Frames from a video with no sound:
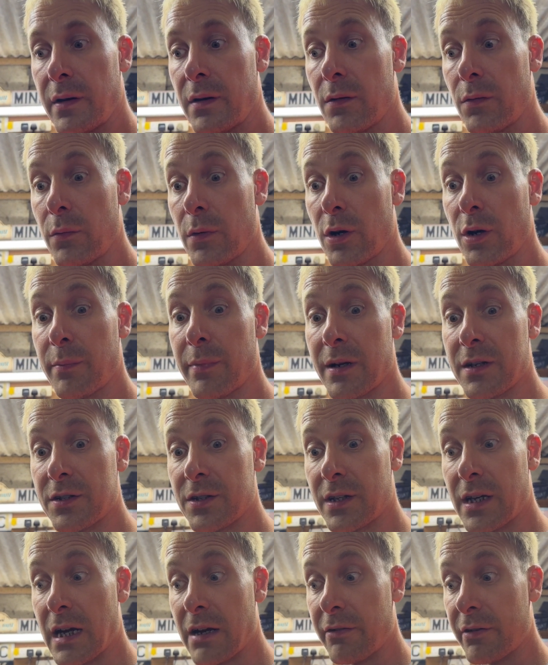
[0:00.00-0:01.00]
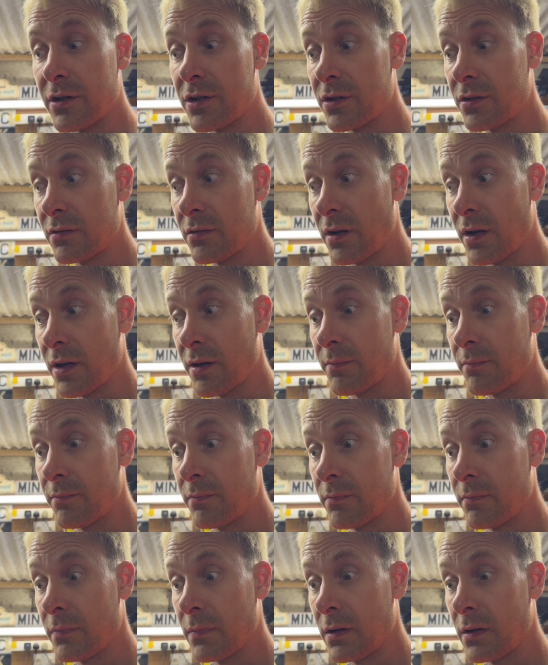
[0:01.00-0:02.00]
Welcome back to the garage.
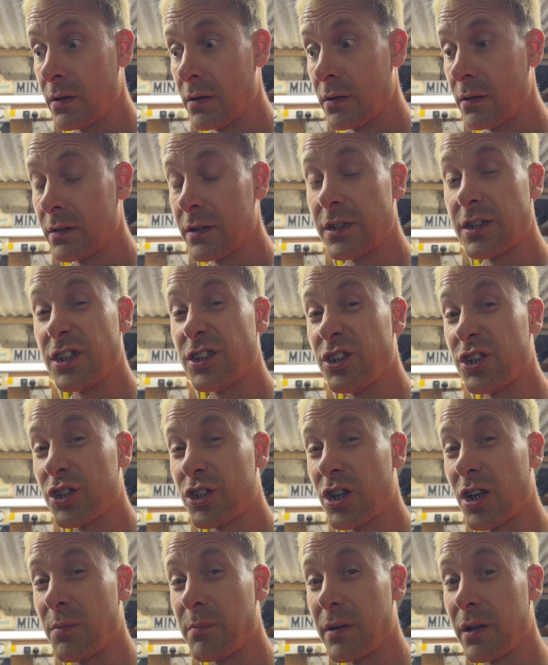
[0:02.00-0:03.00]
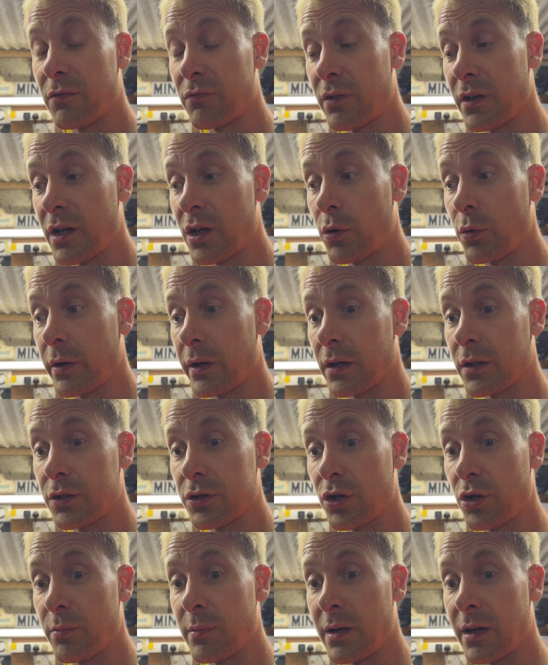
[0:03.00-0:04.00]
This is just going to be a really quick
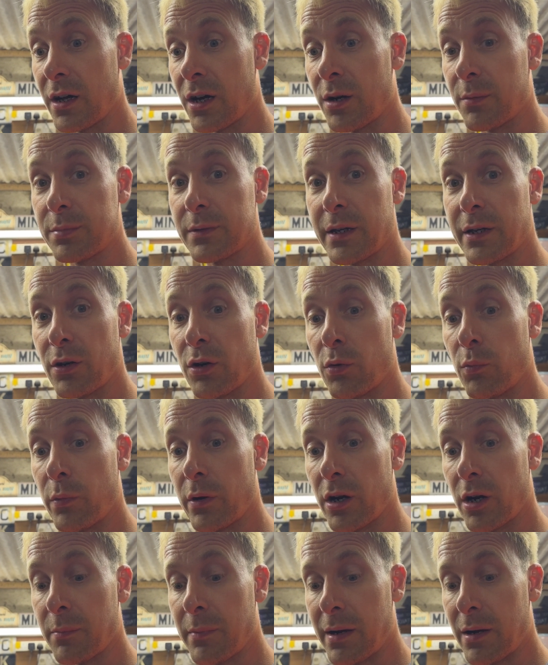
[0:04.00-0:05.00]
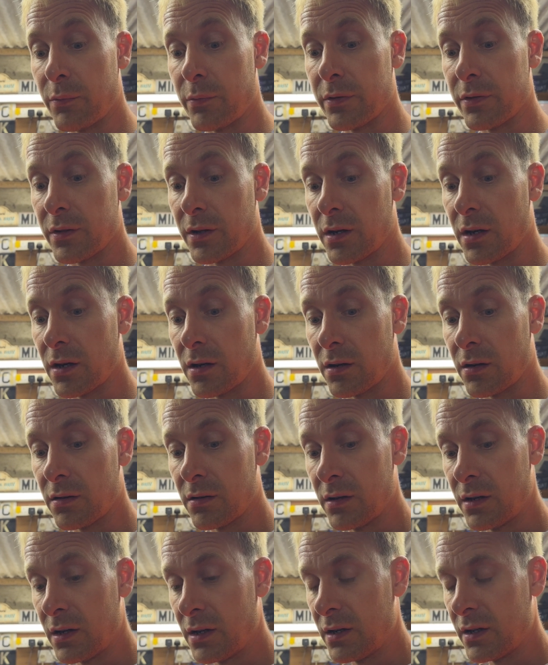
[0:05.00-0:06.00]
2-minute update on where I'm at with the car.
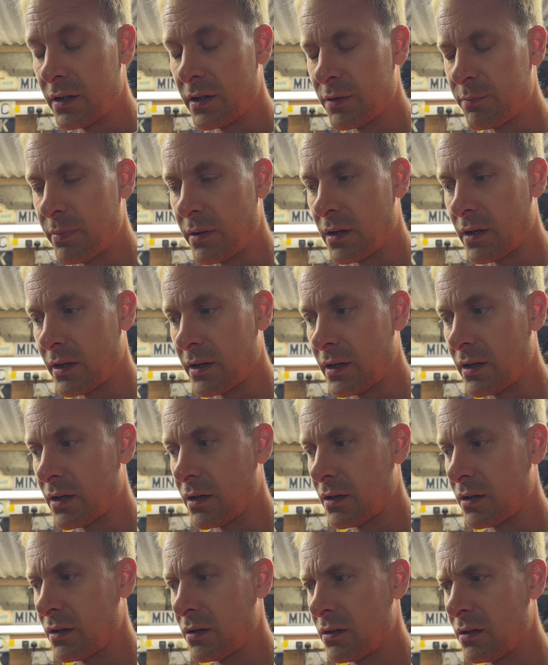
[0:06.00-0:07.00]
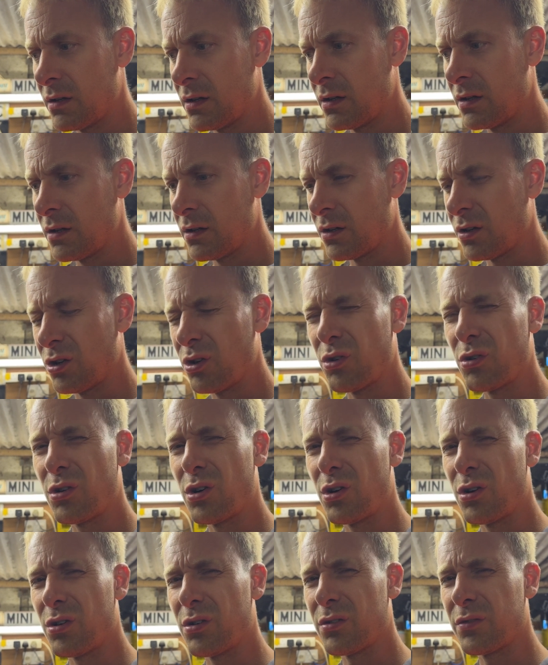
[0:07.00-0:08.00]
It's been a long
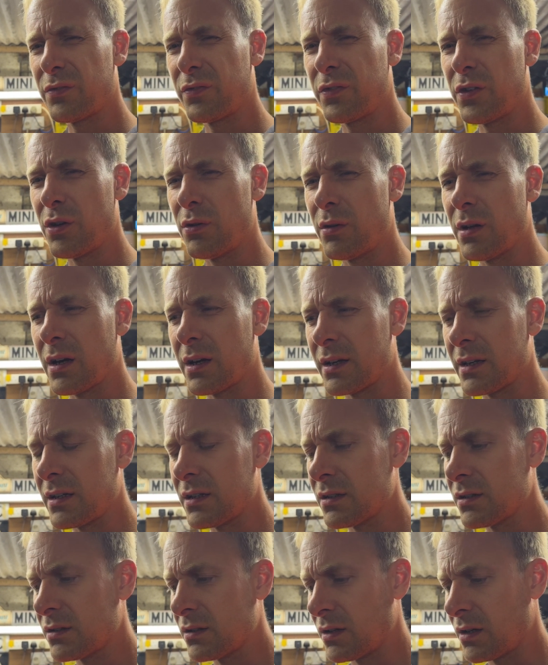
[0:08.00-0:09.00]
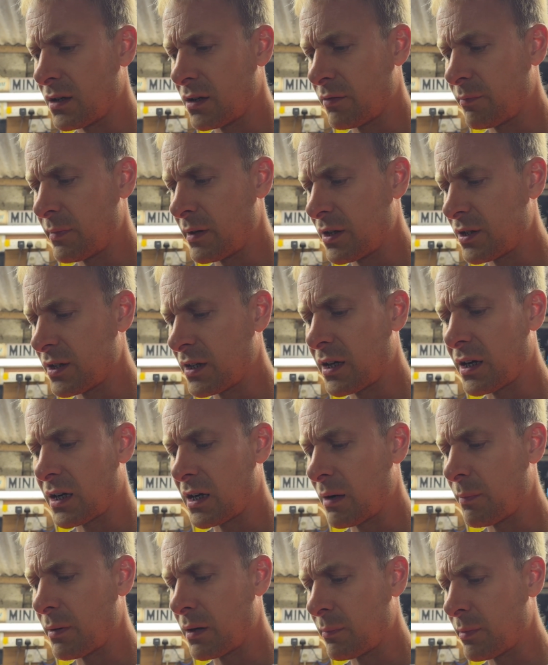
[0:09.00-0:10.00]
hot few days and I've managed to get a
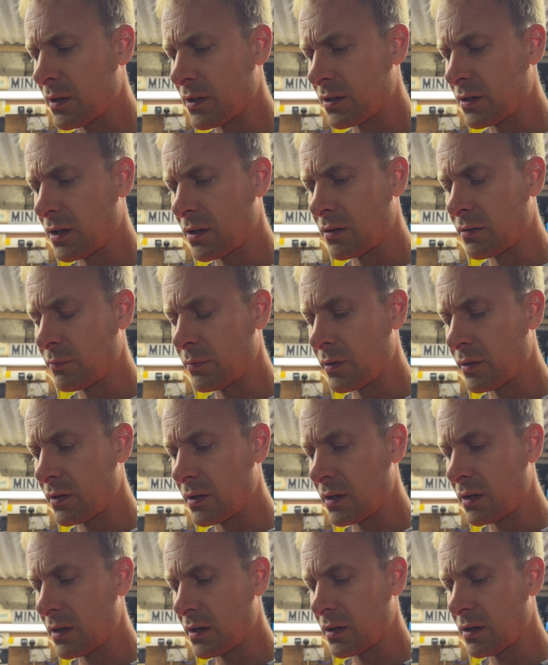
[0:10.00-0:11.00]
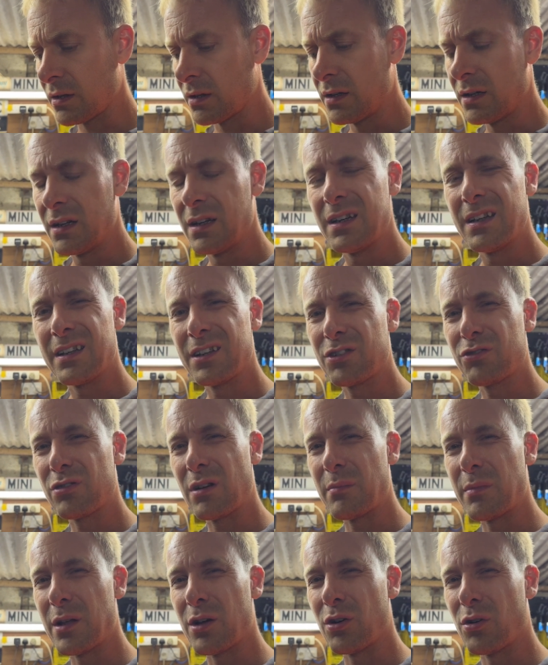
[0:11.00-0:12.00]
couple of bits done with the
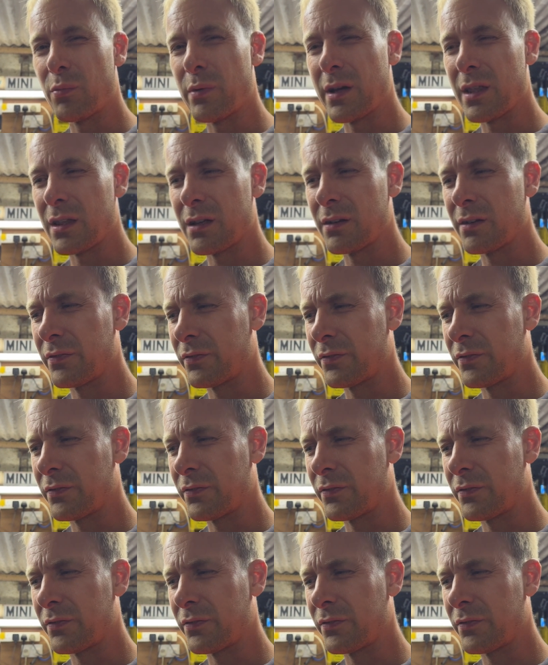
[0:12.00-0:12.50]
extremely hot weather.